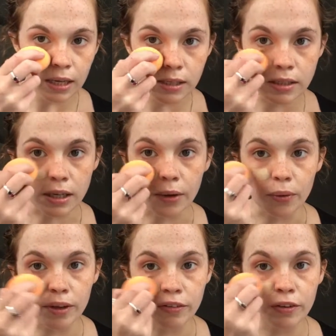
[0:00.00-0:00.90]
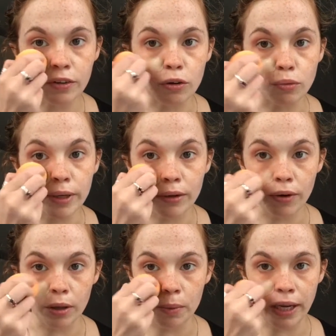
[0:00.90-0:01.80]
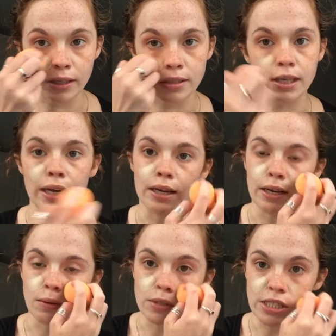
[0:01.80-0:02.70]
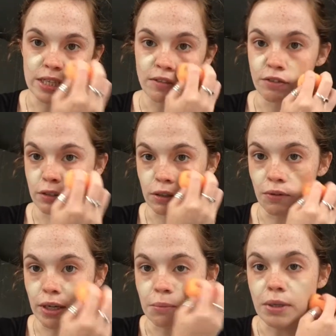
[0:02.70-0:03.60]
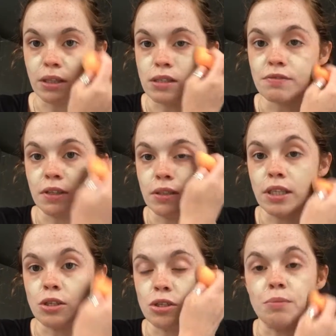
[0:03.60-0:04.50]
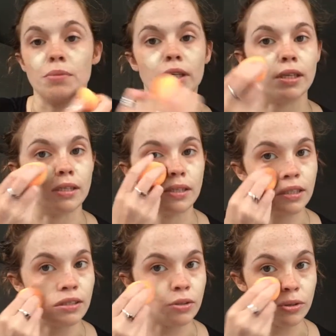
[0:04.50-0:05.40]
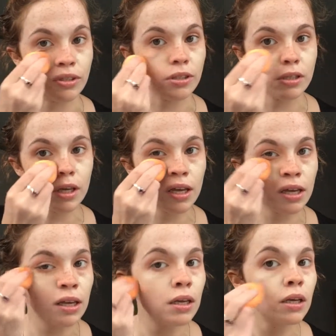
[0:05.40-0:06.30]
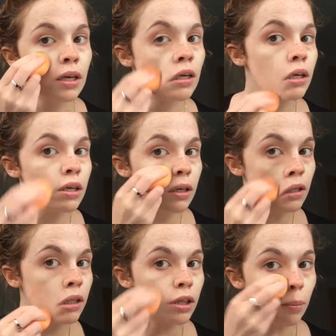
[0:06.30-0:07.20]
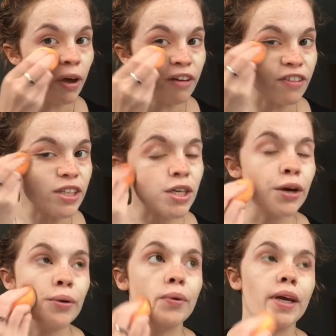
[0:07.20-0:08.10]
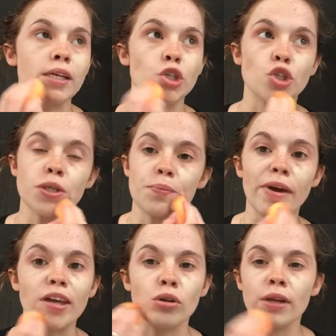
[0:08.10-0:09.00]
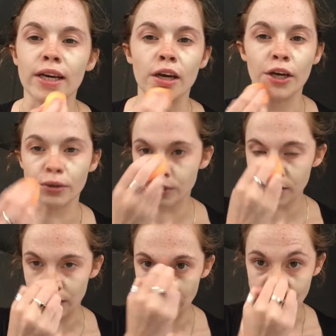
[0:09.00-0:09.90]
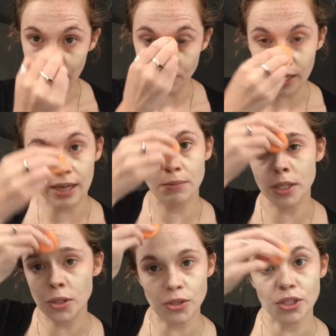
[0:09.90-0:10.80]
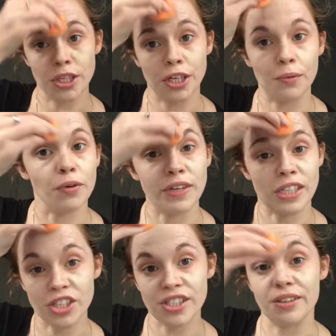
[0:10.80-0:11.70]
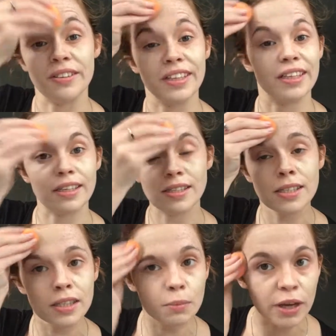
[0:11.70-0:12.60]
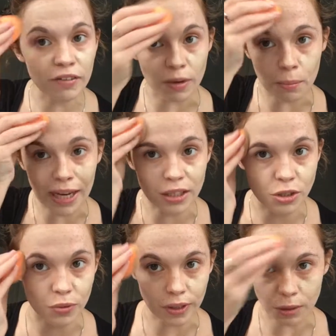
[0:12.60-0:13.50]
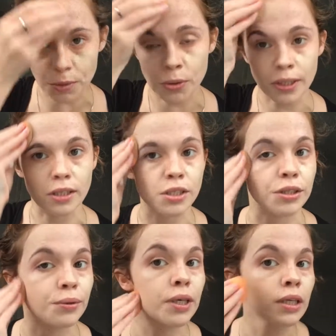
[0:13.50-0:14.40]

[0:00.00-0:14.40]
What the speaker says: So if you've got really pale skin, I would definitely recommend this foundation because it's just the perfect tone. It doesn't make you look like a ghost, and at the same time it doesn't turn you orange, so I think it's the perfect balance really between the two.